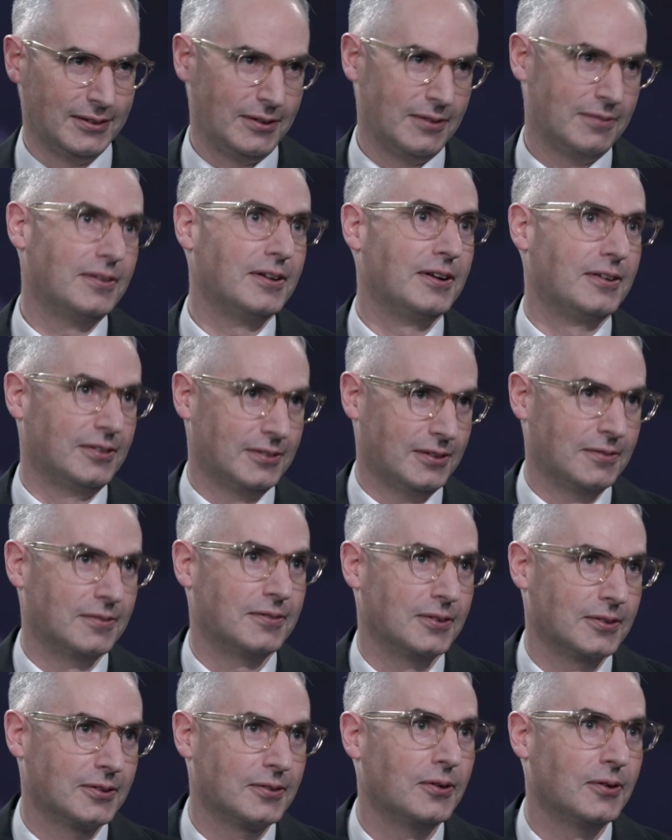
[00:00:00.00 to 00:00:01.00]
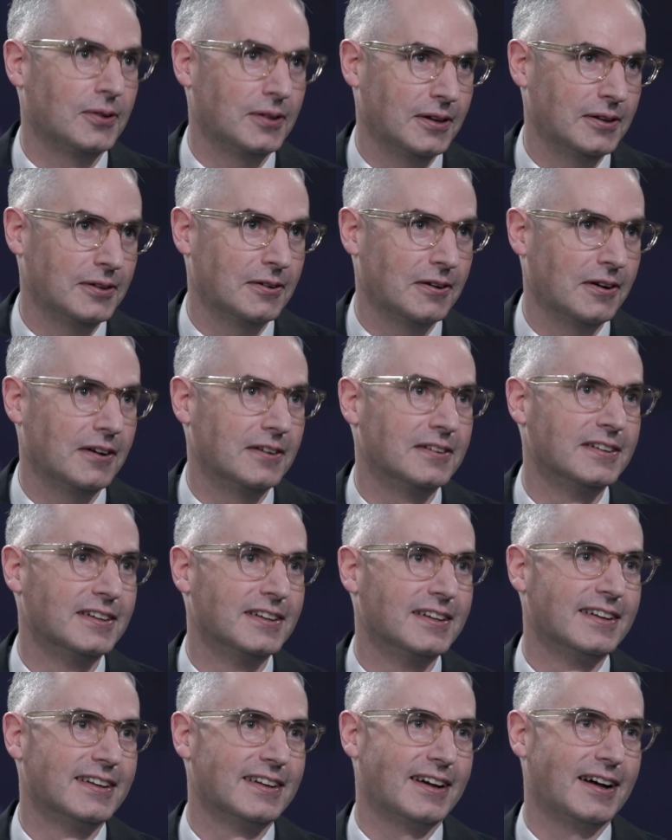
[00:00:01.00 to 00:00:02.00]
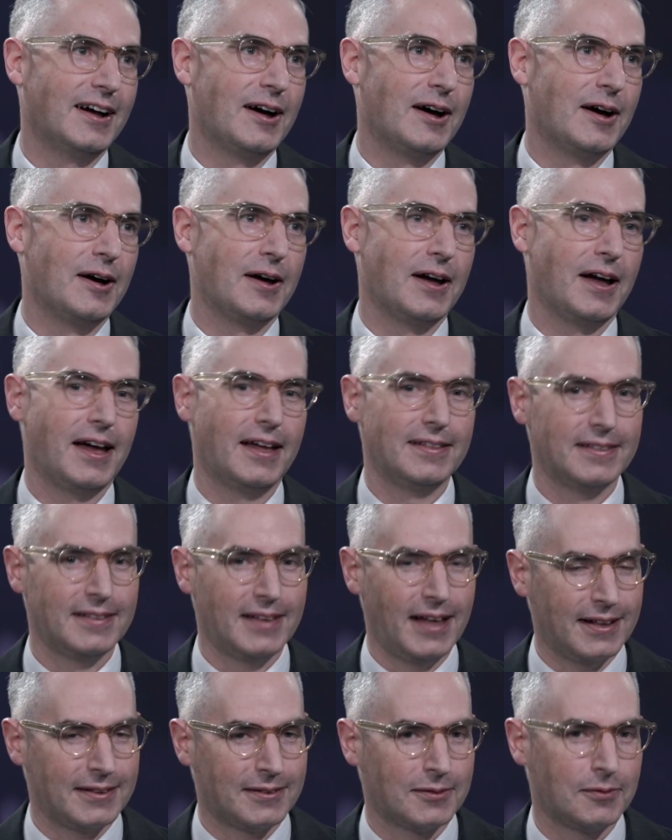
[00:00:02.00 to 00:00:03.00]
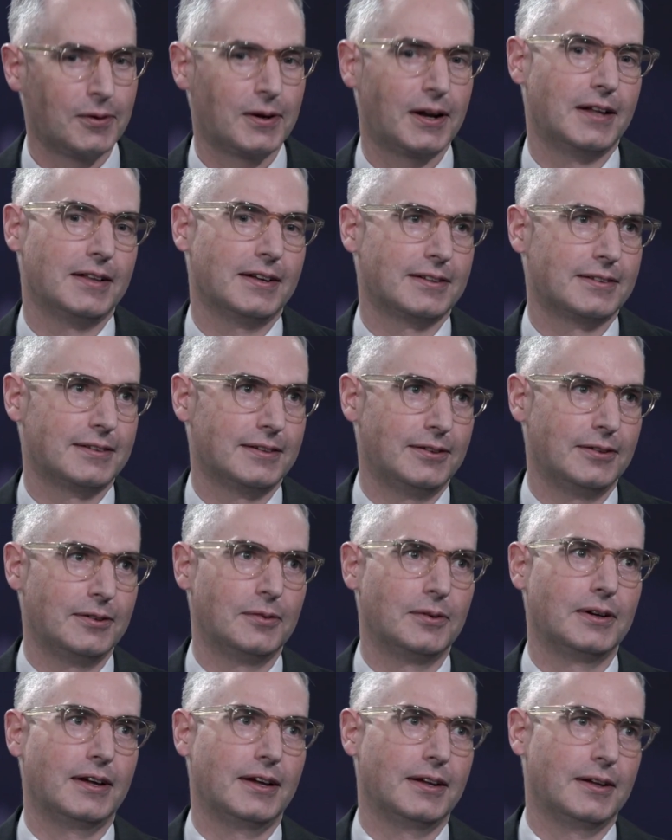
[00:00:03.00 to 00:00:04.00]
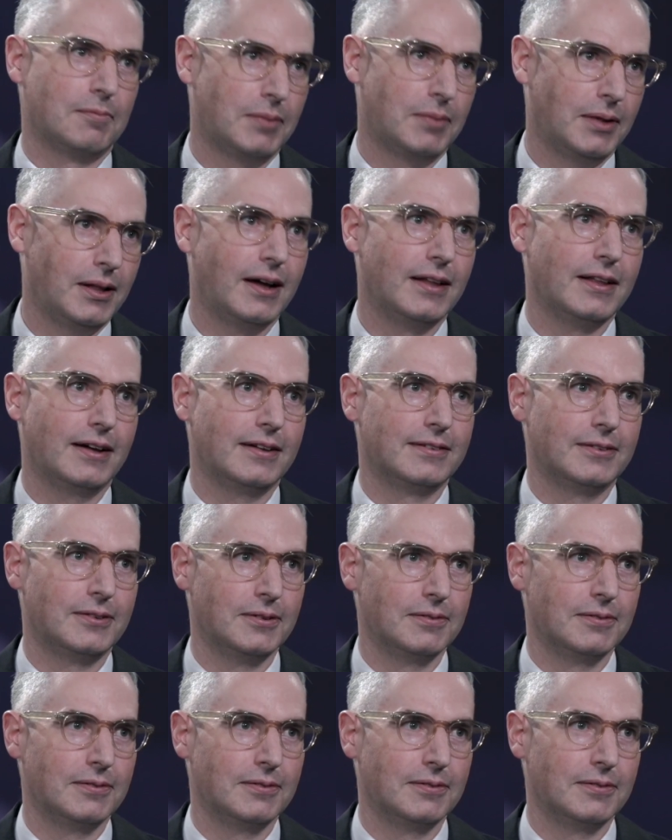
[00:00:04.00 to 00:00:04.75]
you finish the first hole that you're on. Uh, and that's what I like to do when I apply that to